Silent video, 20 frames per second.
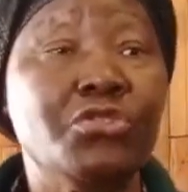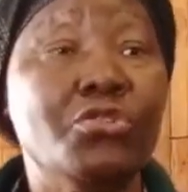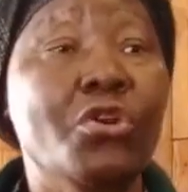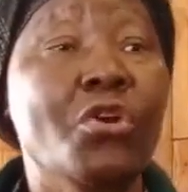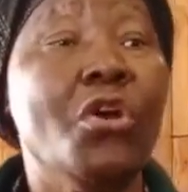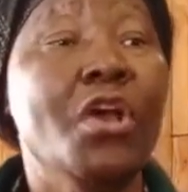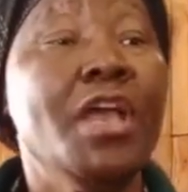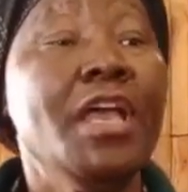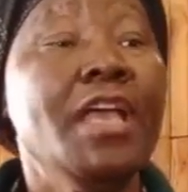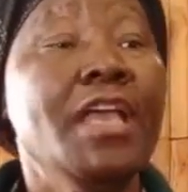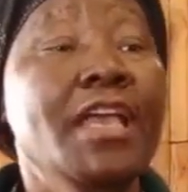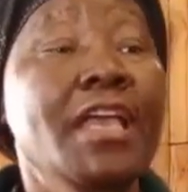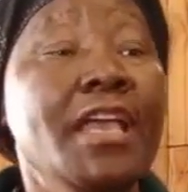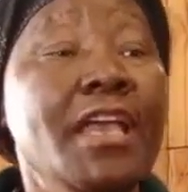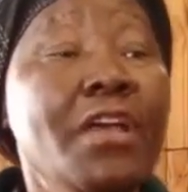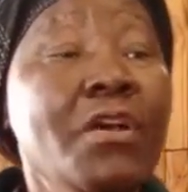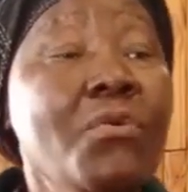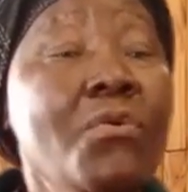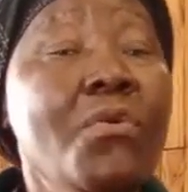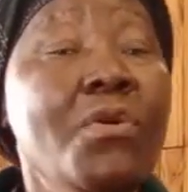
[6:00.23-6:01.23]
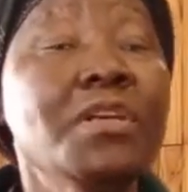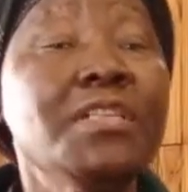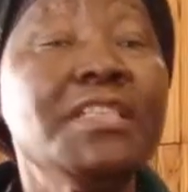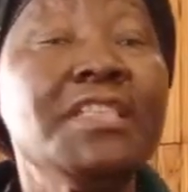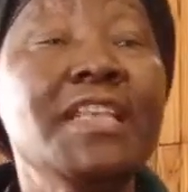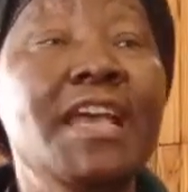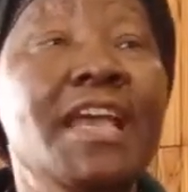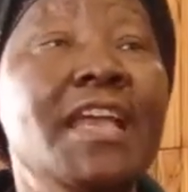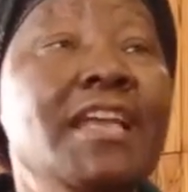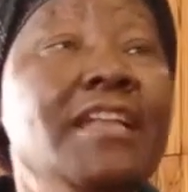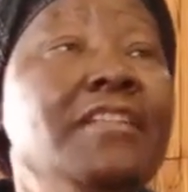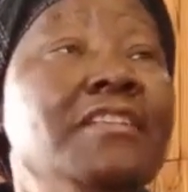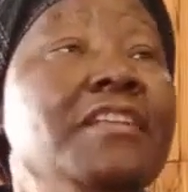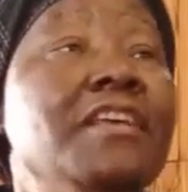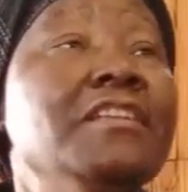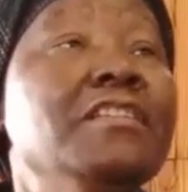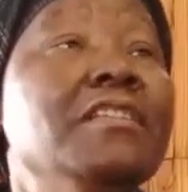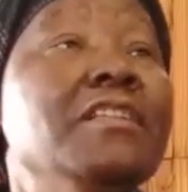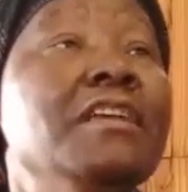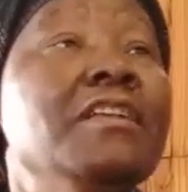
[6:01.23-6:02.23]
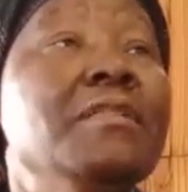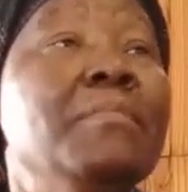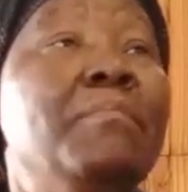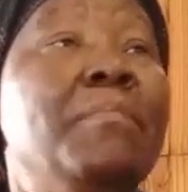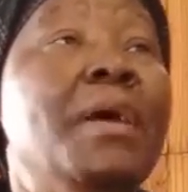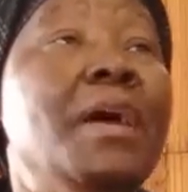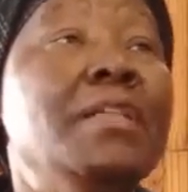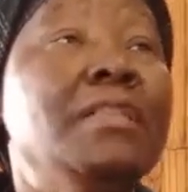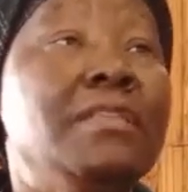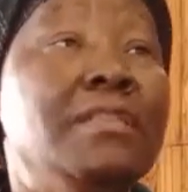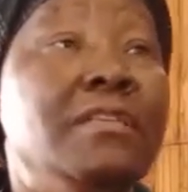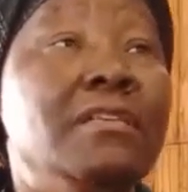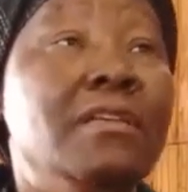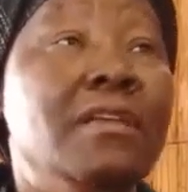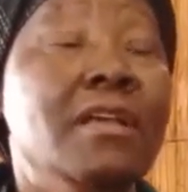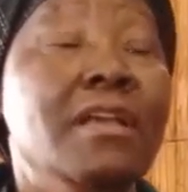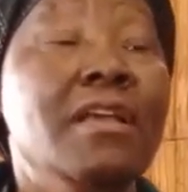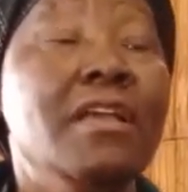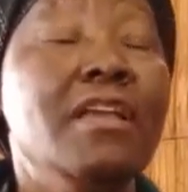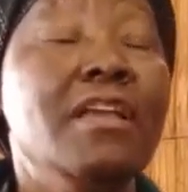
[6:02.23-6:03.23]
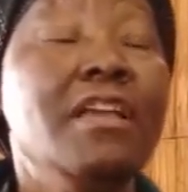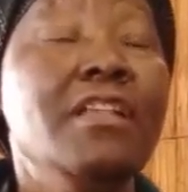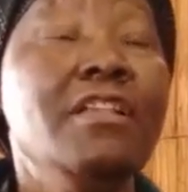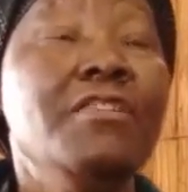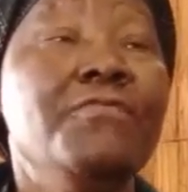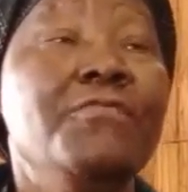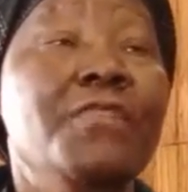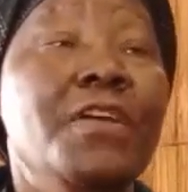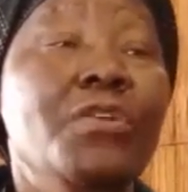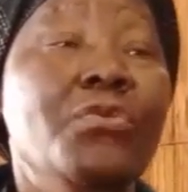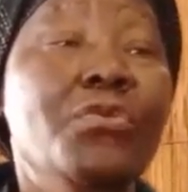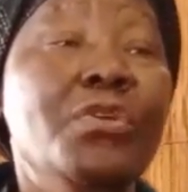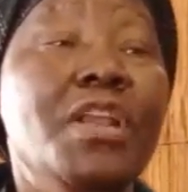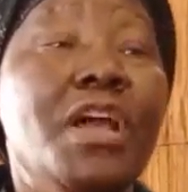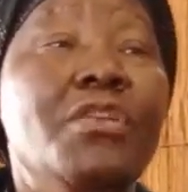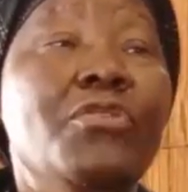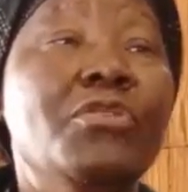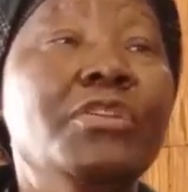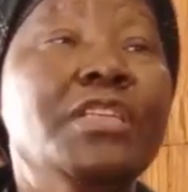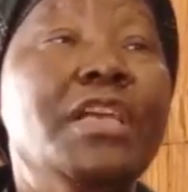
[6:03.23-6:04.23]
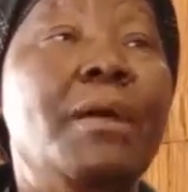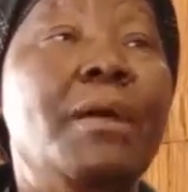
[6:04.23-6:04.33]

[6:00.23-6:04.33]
So he was the interested party in Feluna not